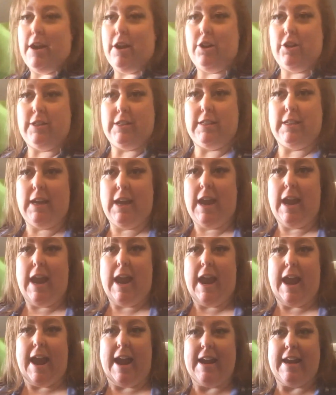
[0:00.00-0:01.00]
bears.
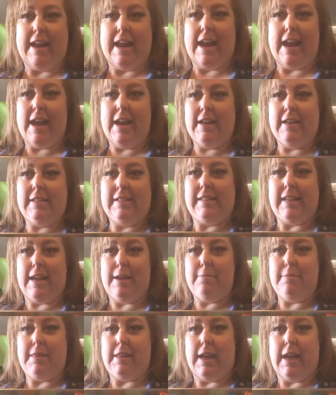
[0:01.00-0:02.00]
And again,
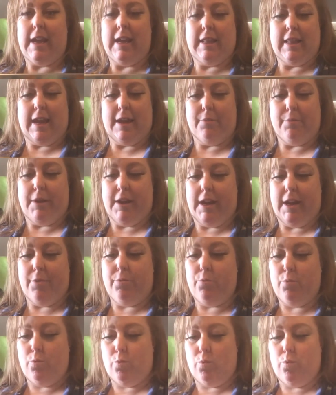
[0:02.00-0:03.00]
same thing, like
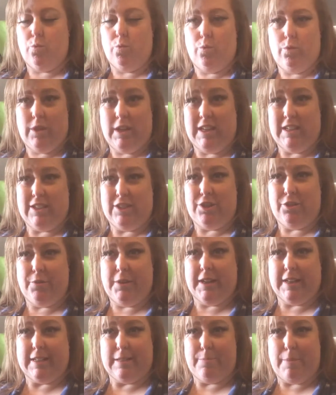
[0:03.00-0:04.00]
we, these
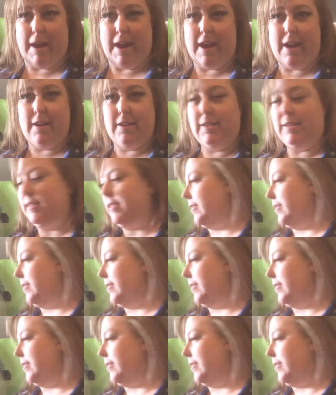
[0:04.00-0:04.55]
do expand.